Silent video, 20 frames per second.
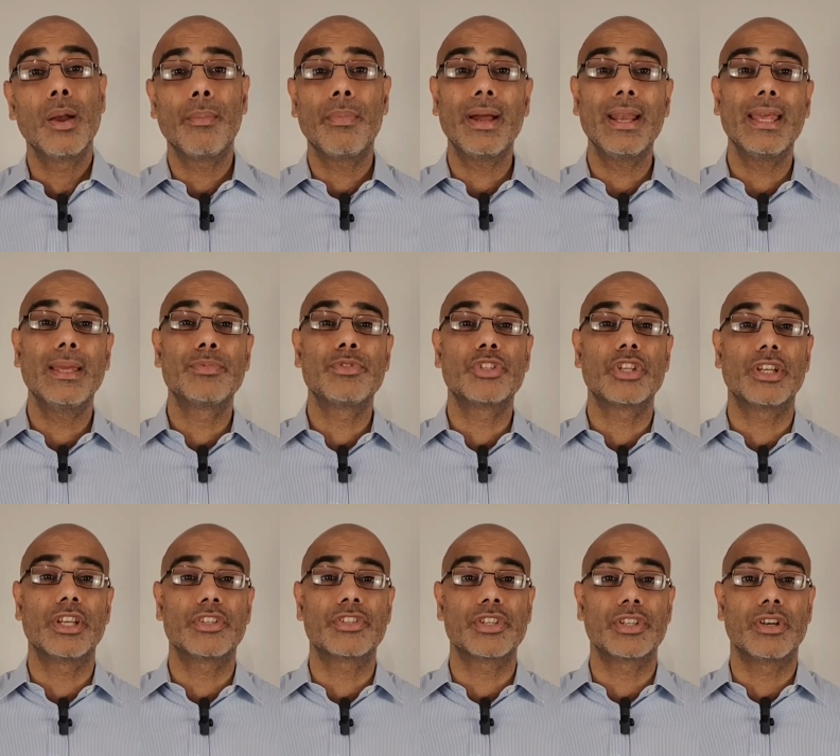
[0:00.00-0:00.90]
My name is
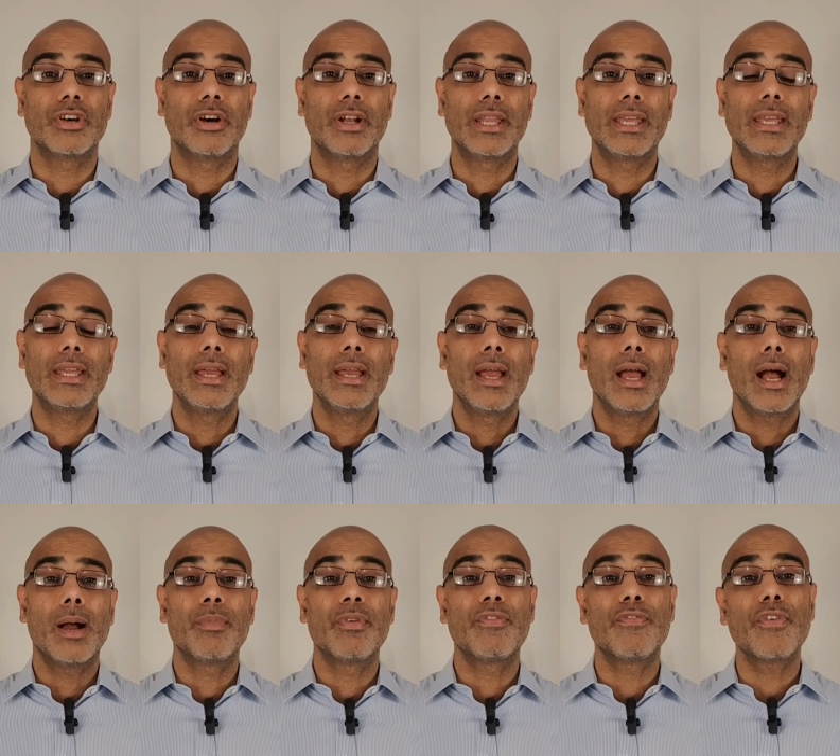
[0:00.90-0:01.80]
Jignesh Sangani.
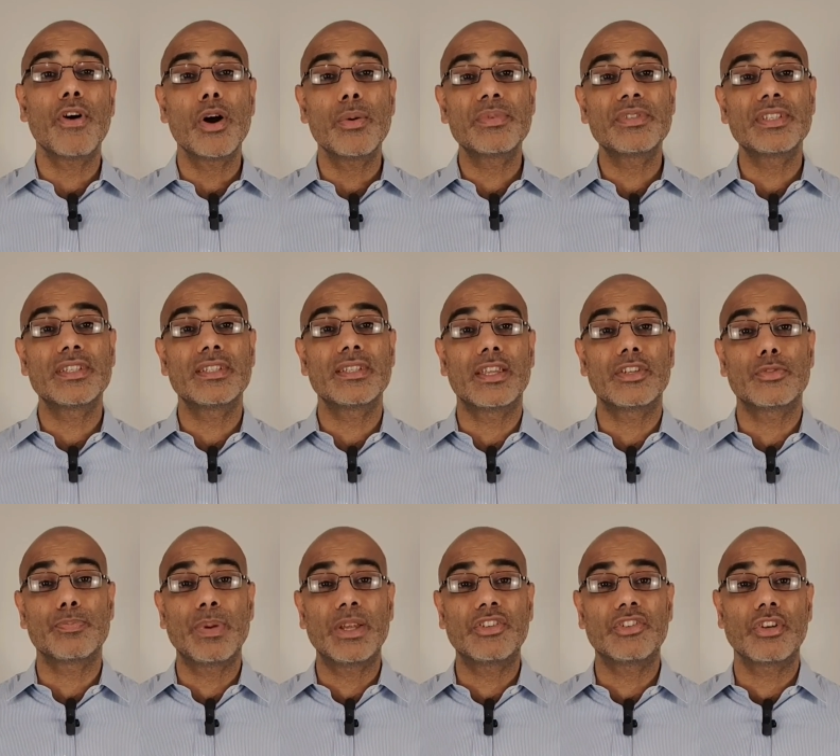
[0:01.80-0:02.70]
I'm a pharmacist
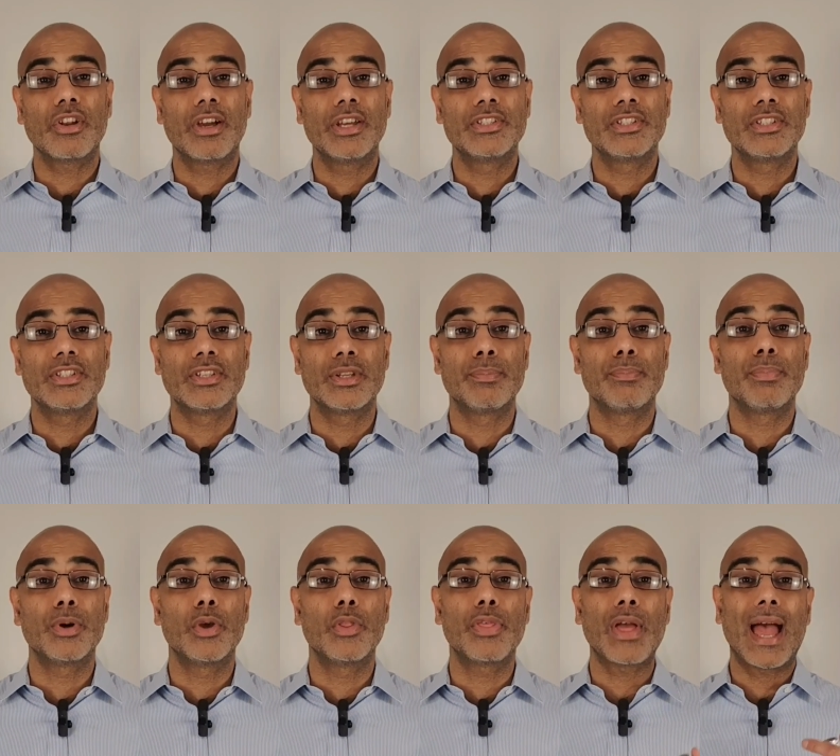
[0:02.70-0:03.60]
that specializes in
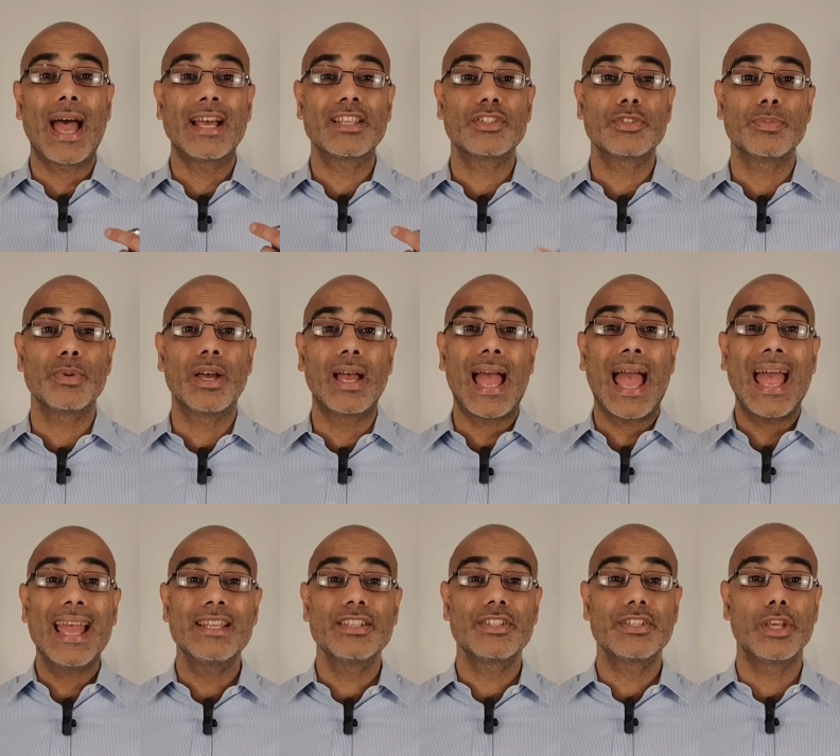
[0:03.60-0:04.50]
both asthma
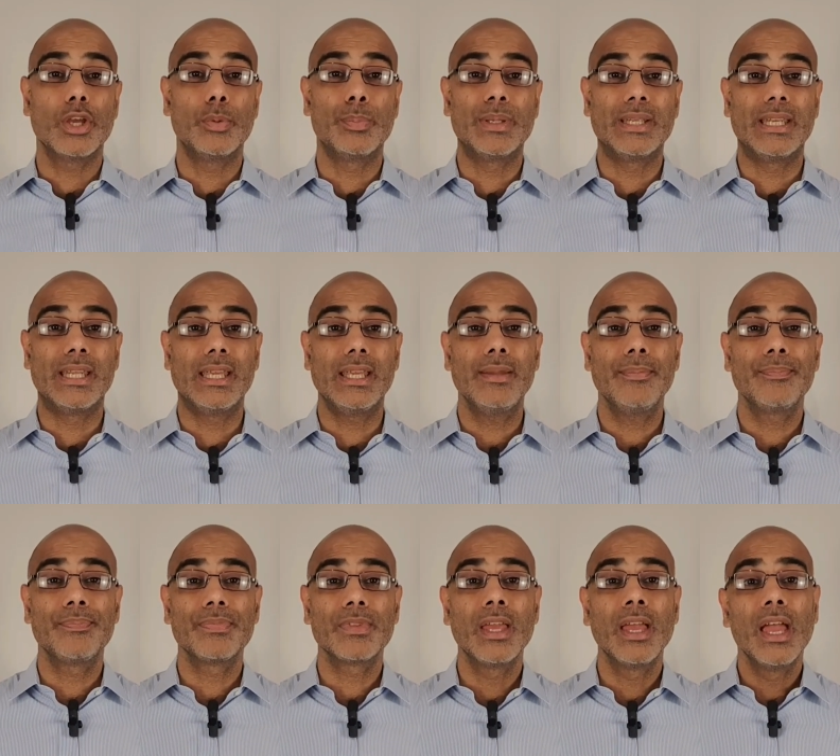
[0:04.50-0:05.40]
and COPD.
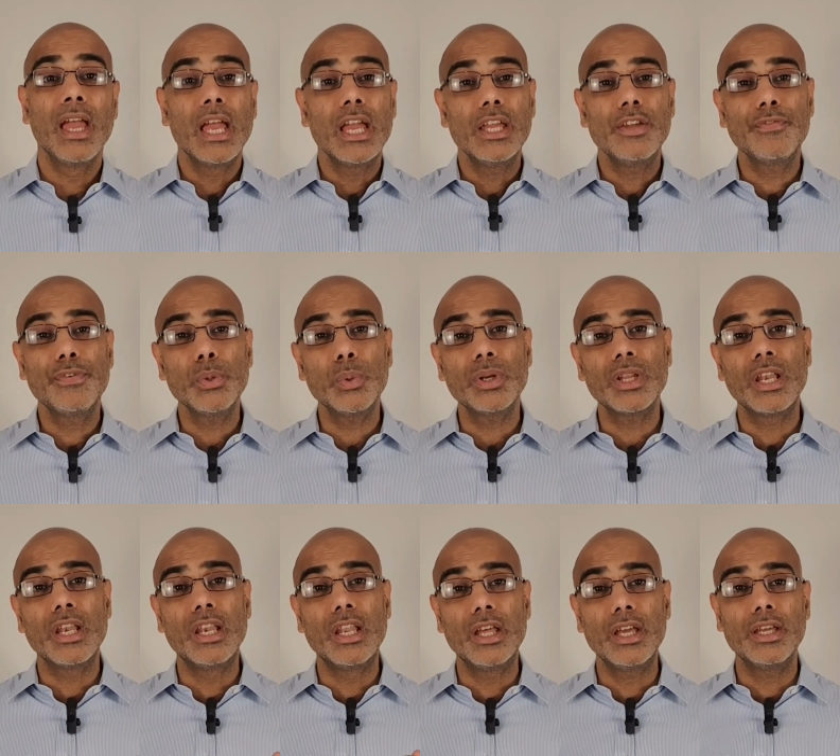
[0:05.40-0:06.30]
If you want
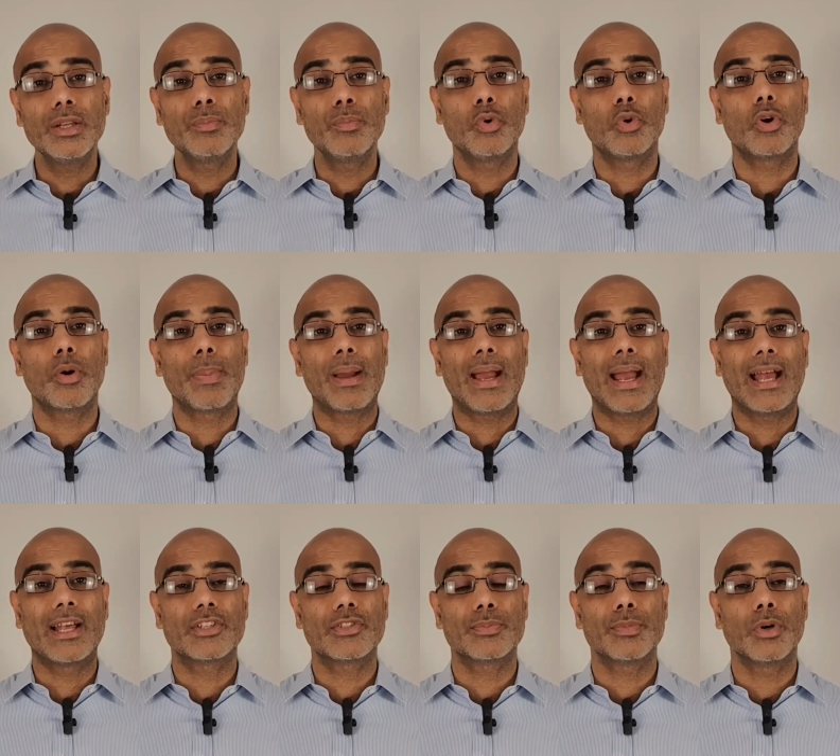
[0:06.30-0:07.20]
to learn more about
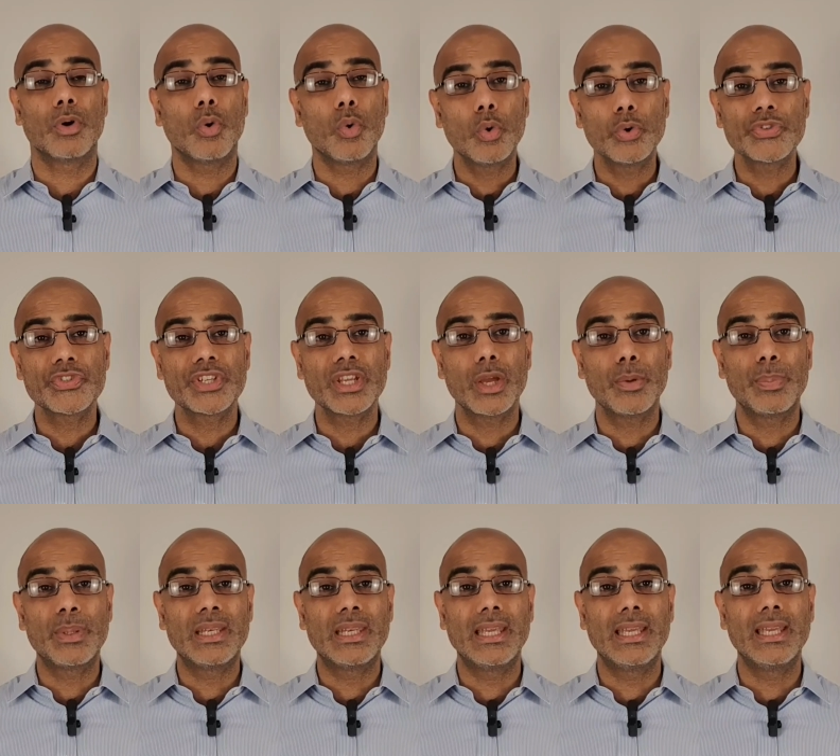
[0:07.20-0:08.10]
asthma or
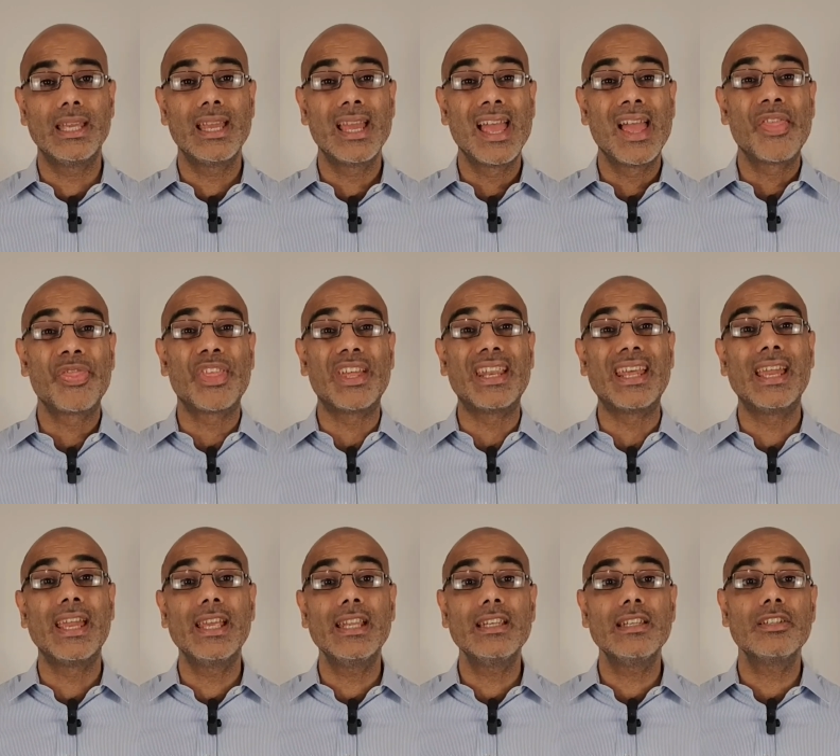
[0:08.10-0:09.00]
COPD, then
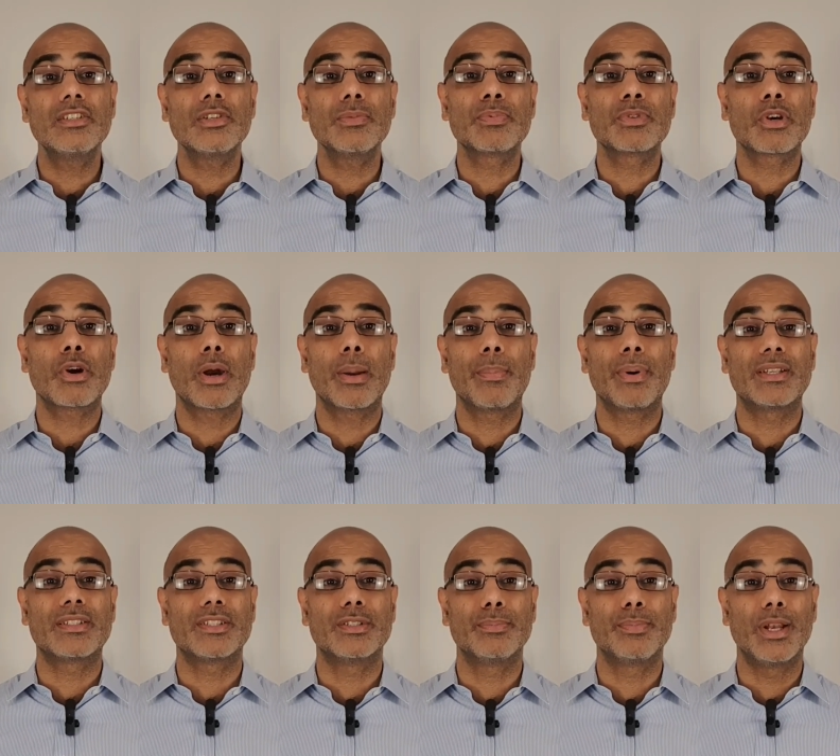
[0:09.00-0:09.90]
hit the subscribe
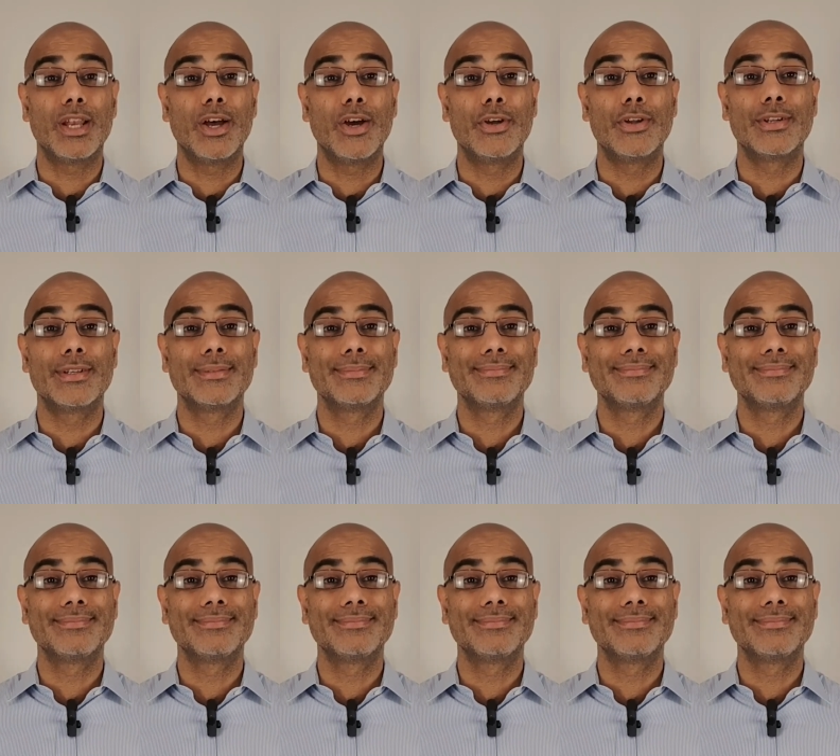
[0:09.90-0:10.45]
button below.